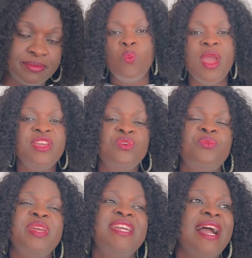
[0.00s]
When you
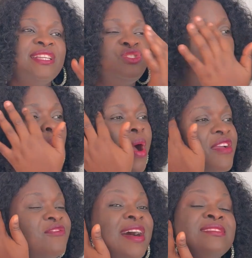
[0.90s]
regard your
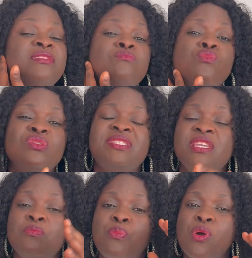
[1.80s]
wife as the most
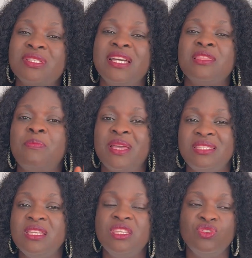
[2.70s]
important
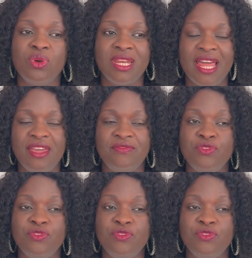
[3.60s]
person in your life,